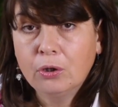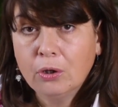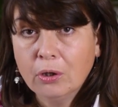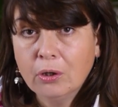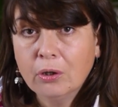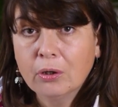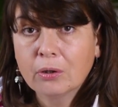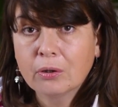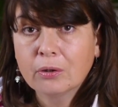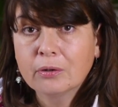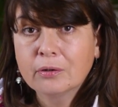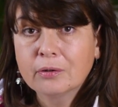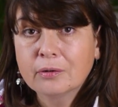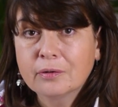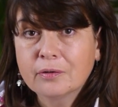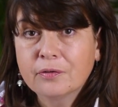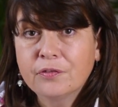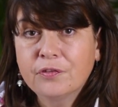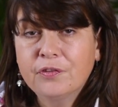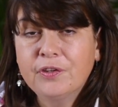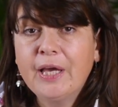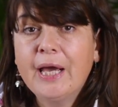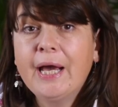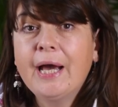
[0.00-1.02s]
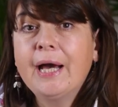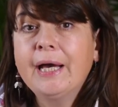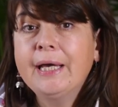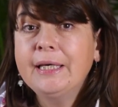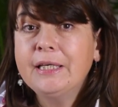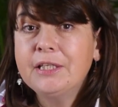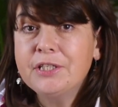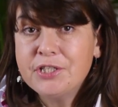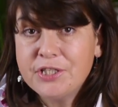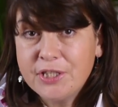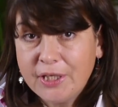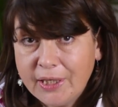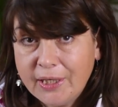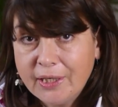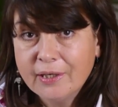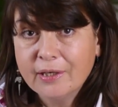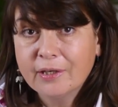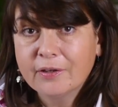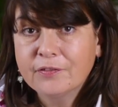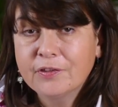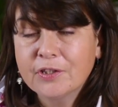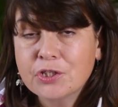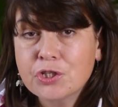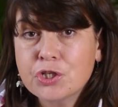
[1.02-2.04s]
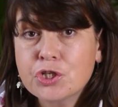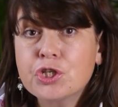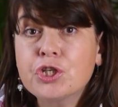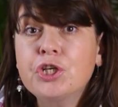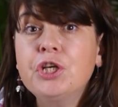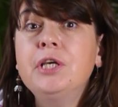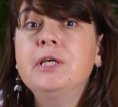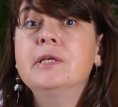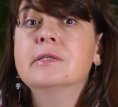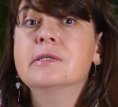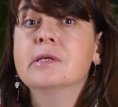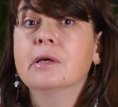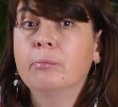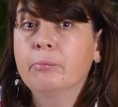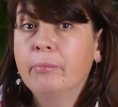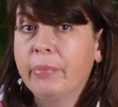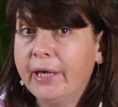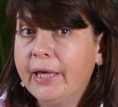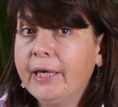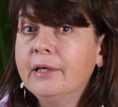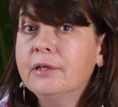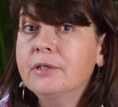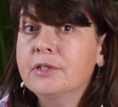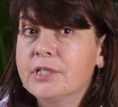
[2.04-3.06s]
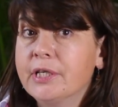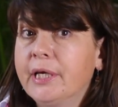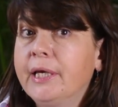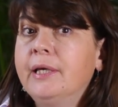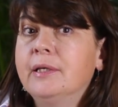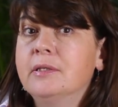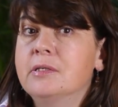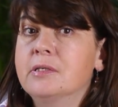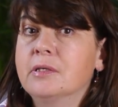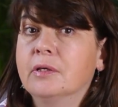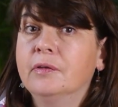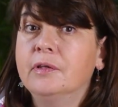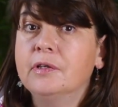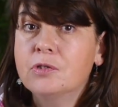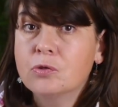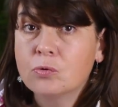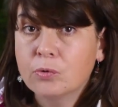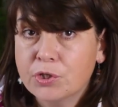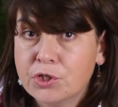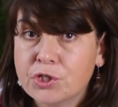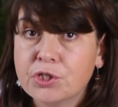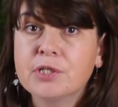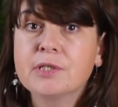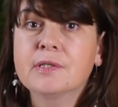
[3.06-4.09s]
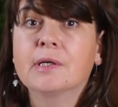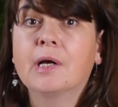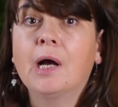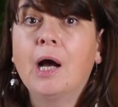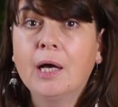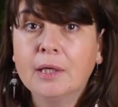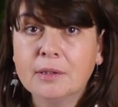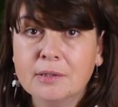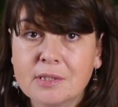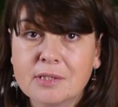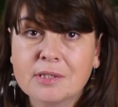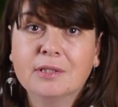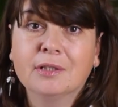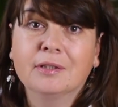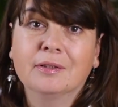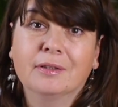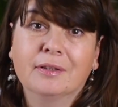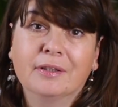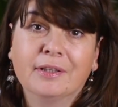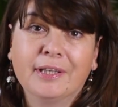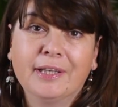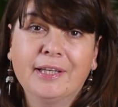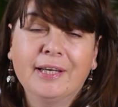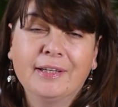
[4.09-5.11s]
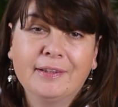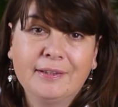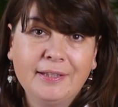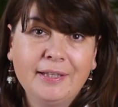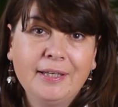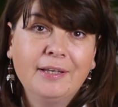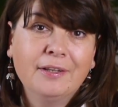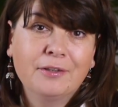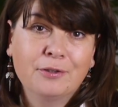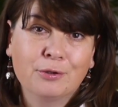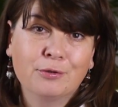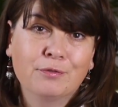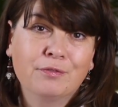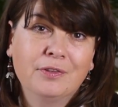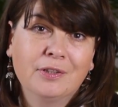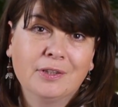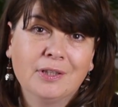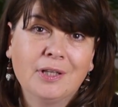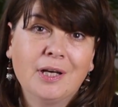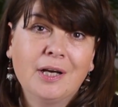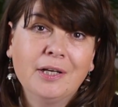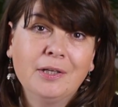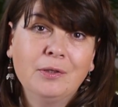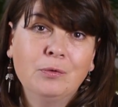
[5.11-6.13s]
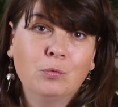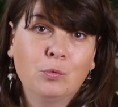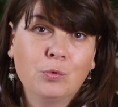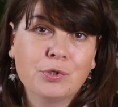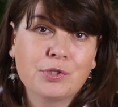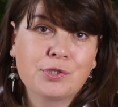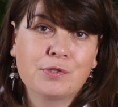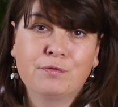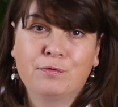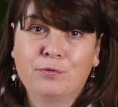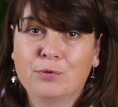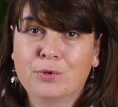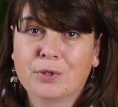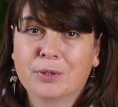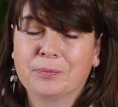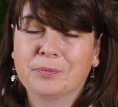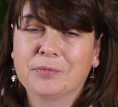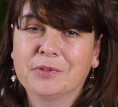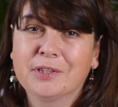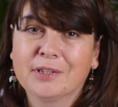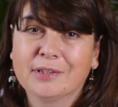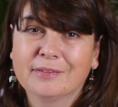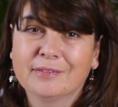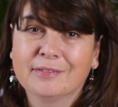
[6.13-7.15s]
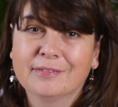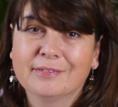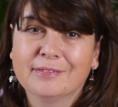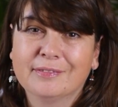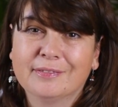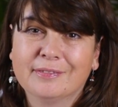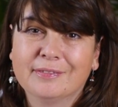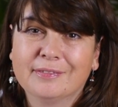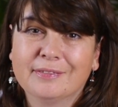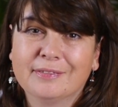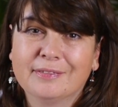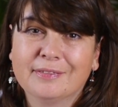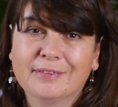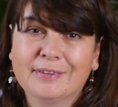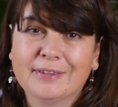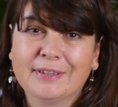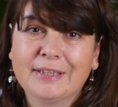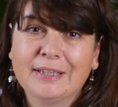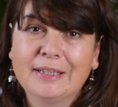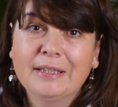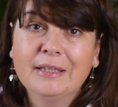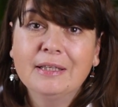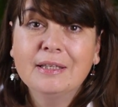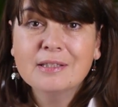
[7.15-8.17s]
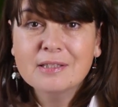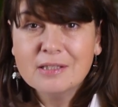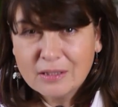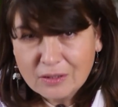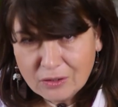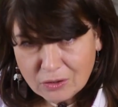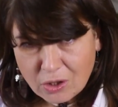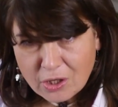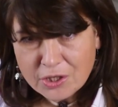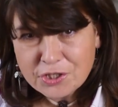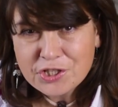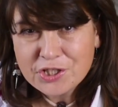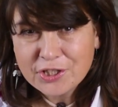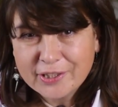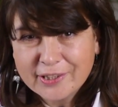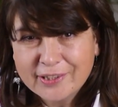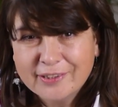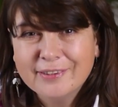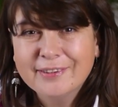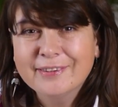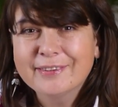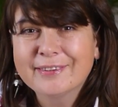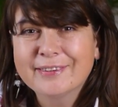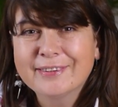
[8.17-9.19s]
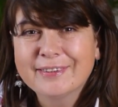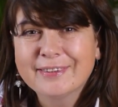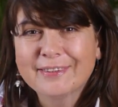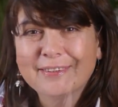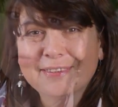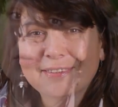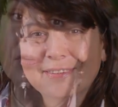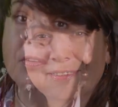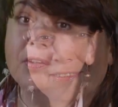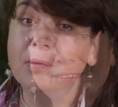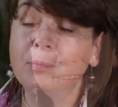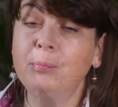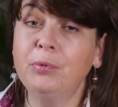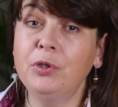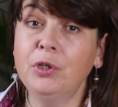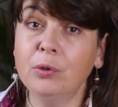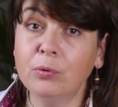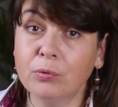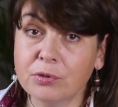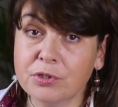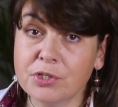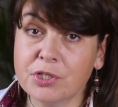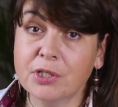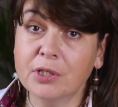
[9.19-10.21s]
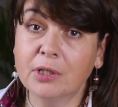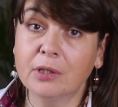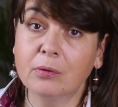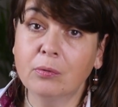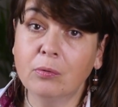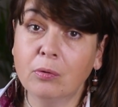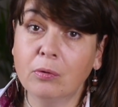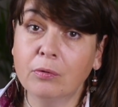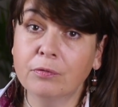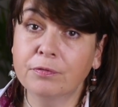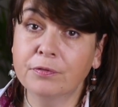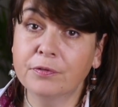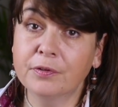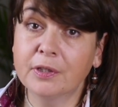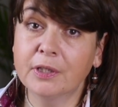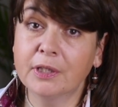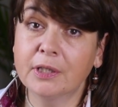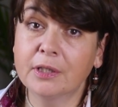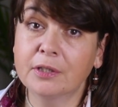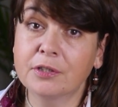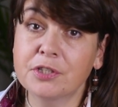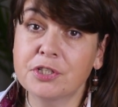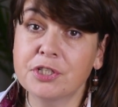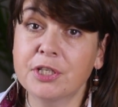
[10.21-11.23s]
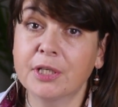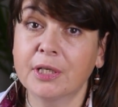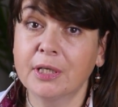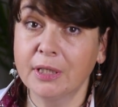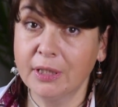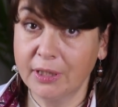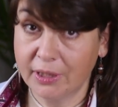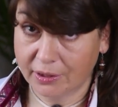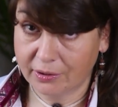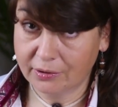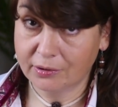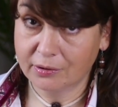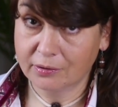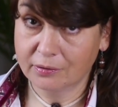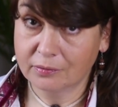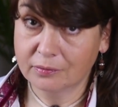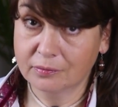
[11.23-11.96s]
her, the idea that she is a bad dancer, that's why she's constantly at the end of the line, was formed. Is it logical? The beauty of the technique